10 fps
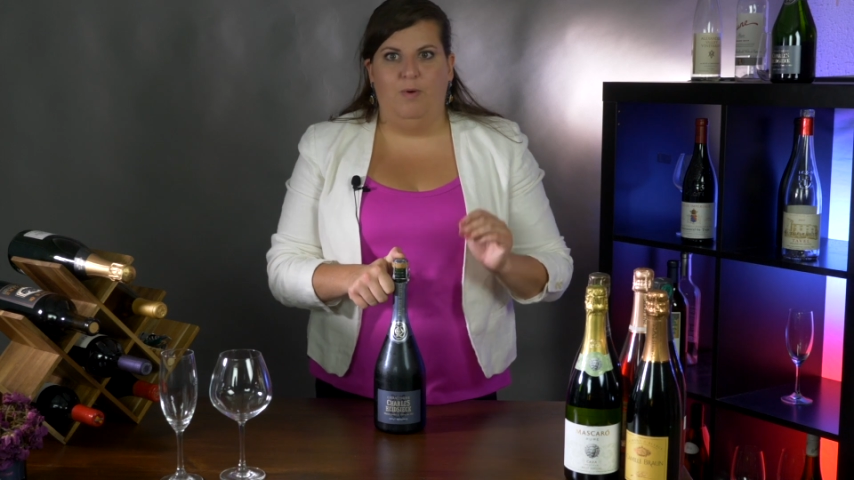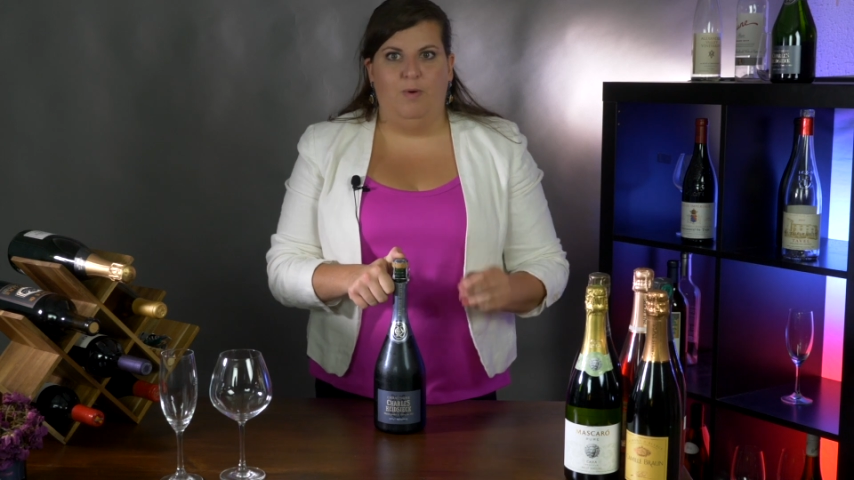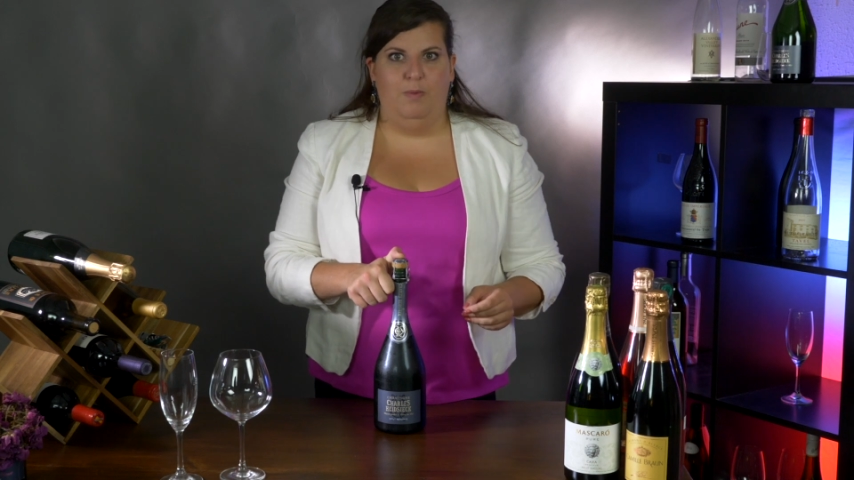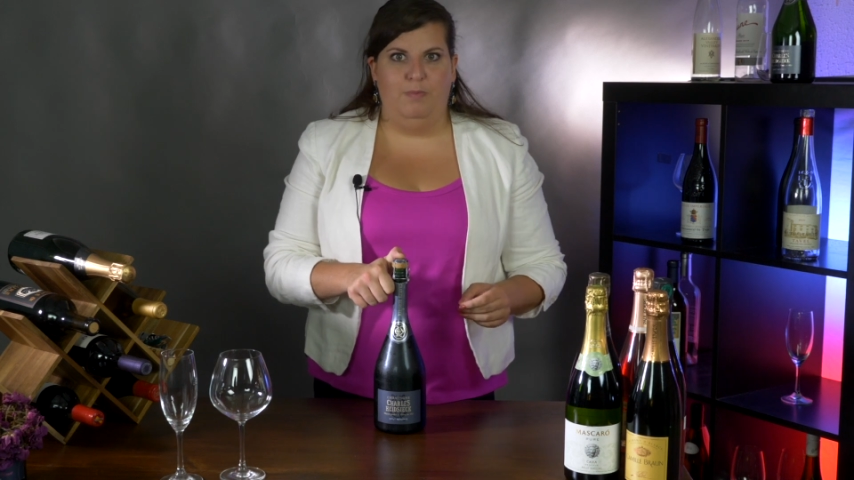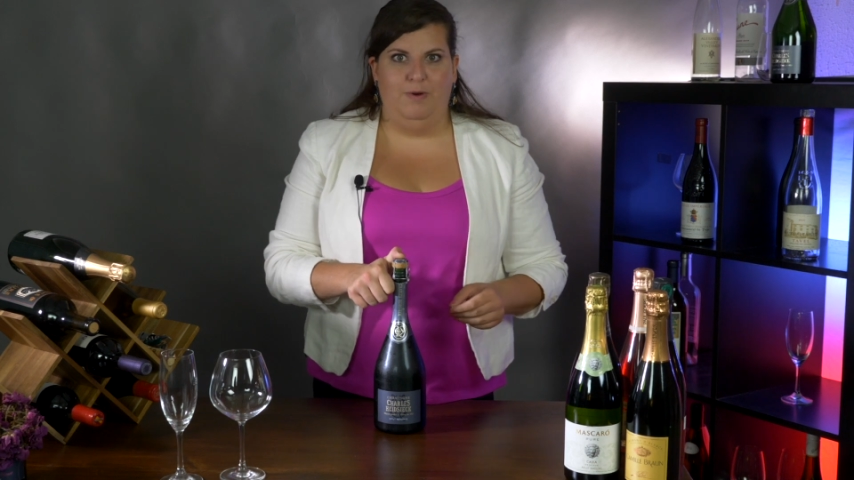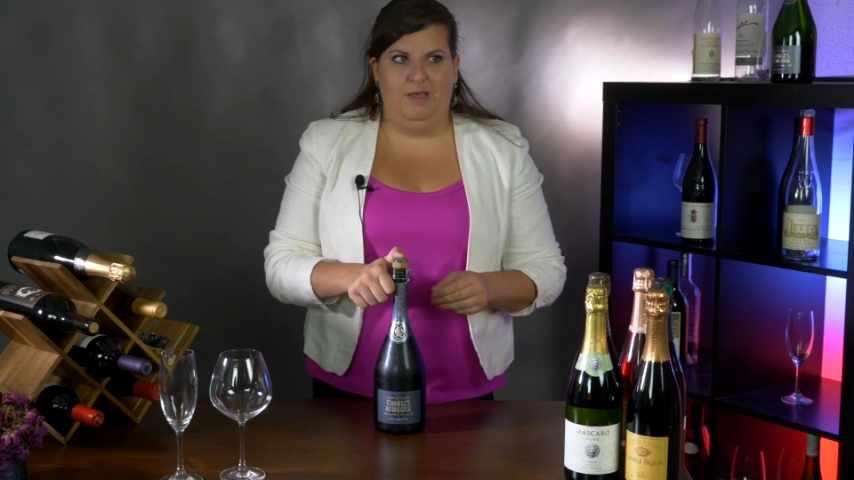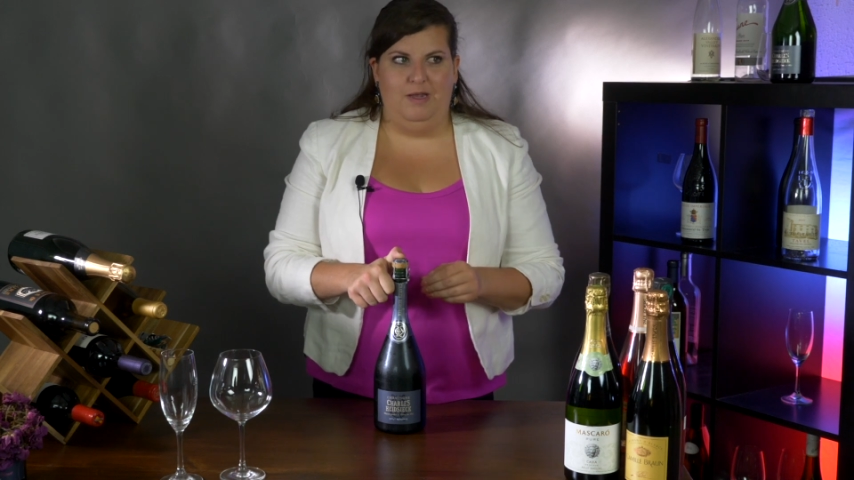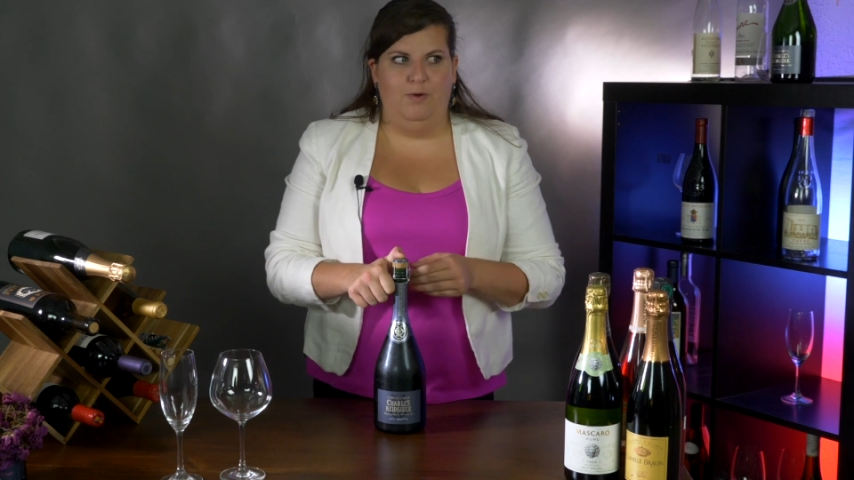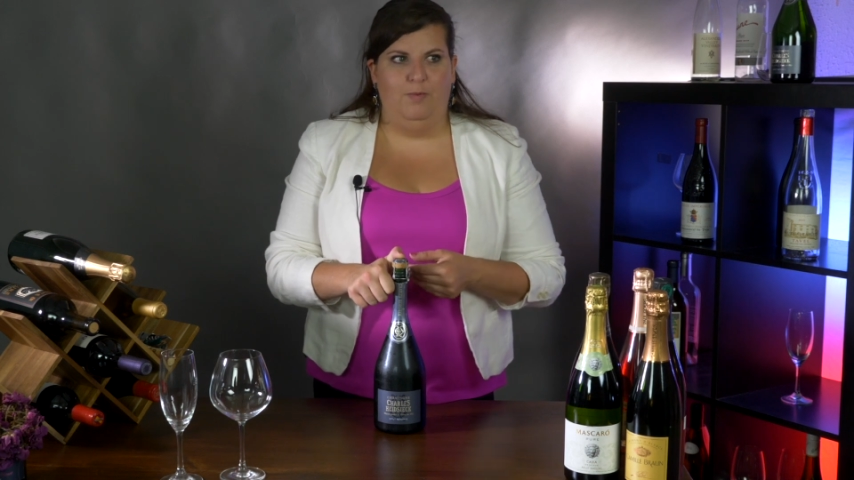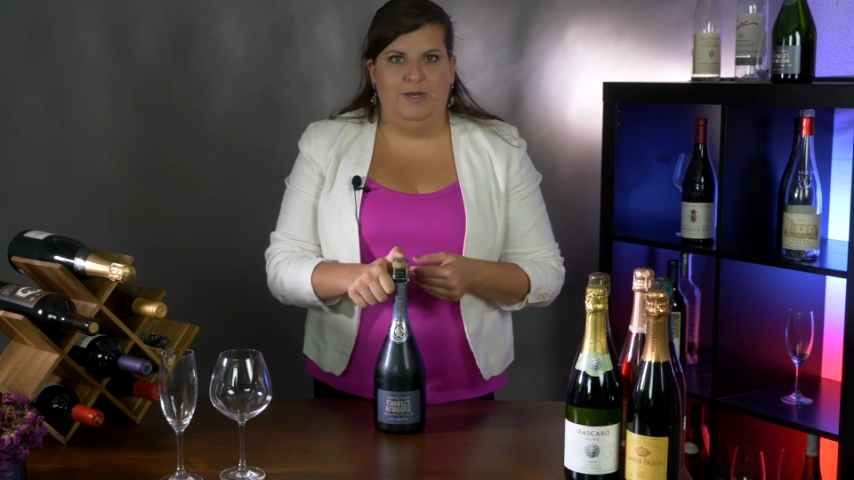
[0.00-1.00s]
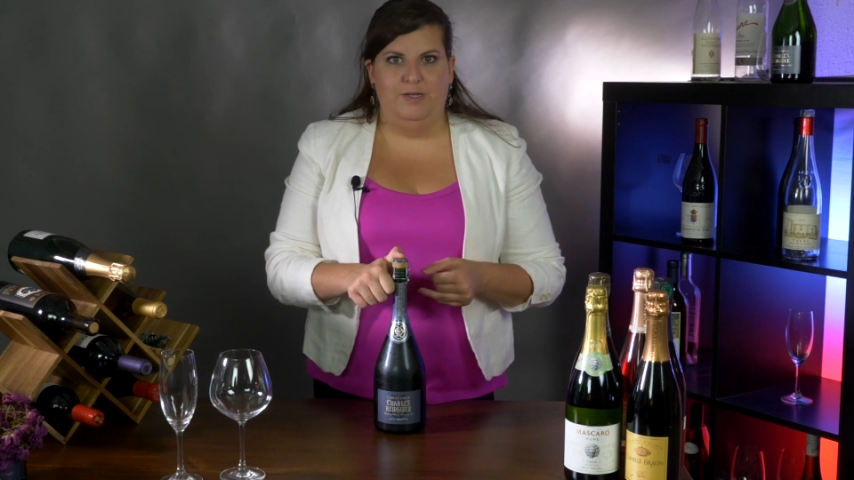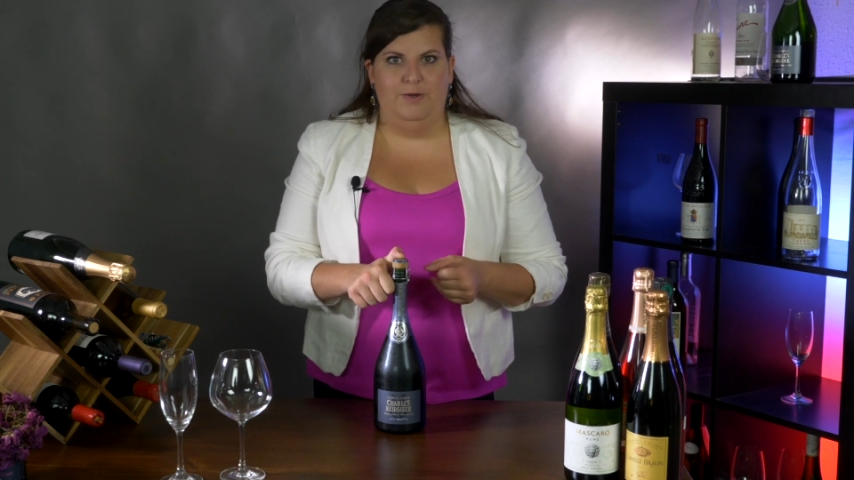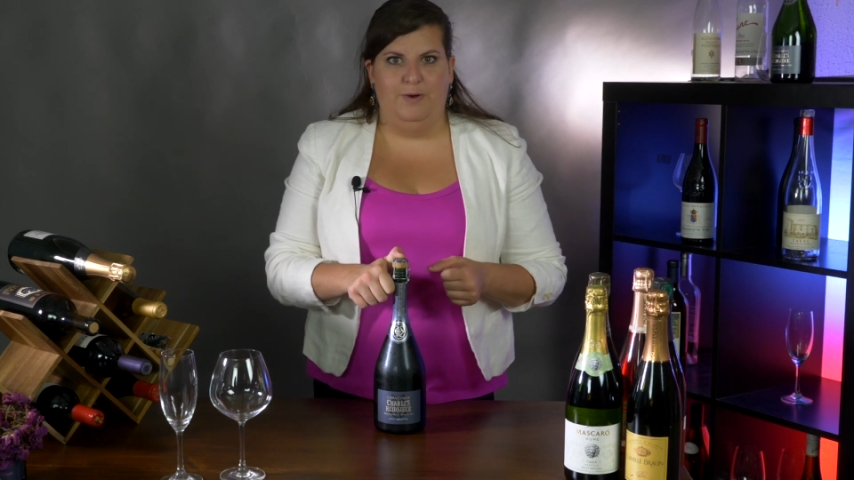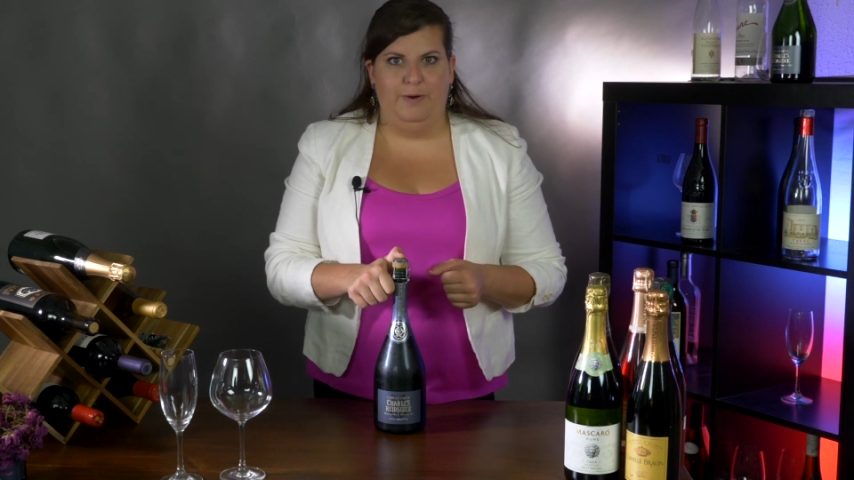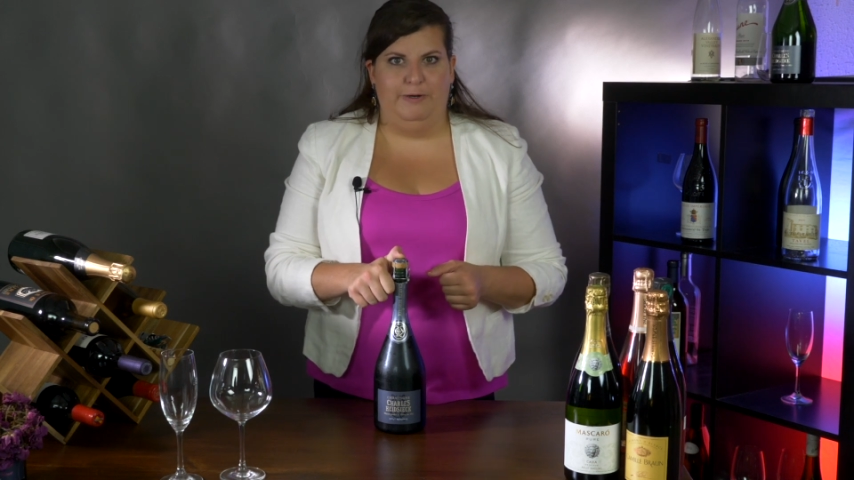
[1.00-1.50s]
or breaking a
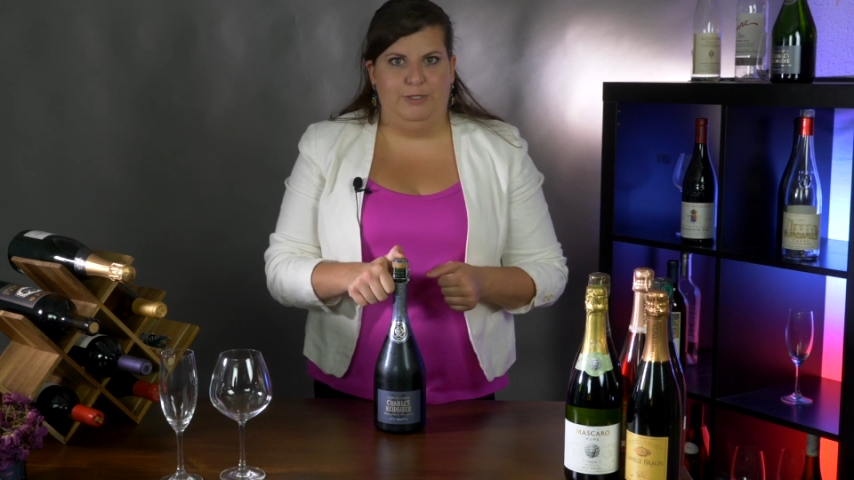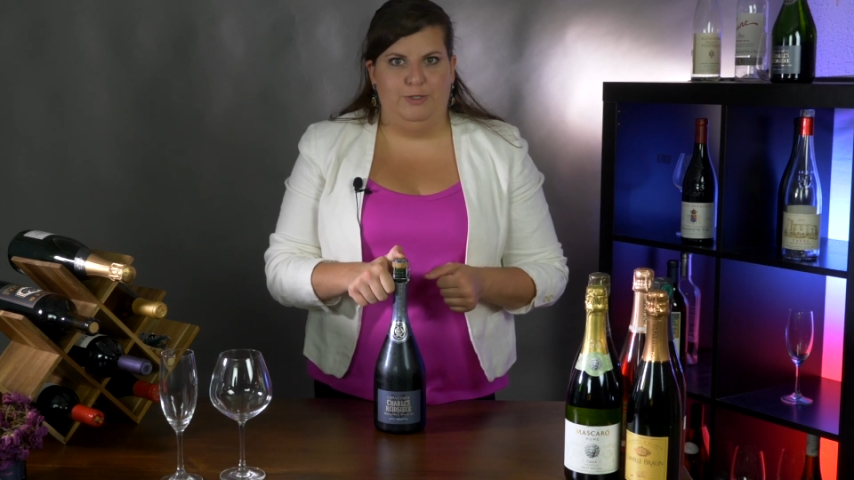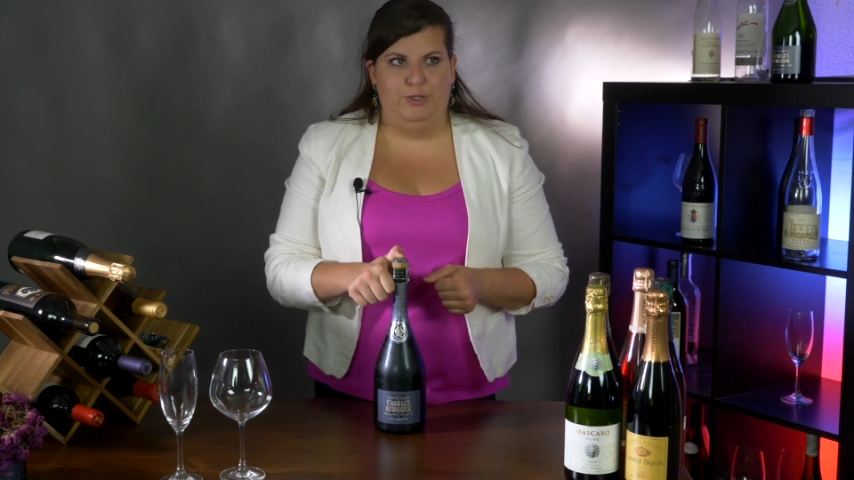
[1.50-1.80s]
window or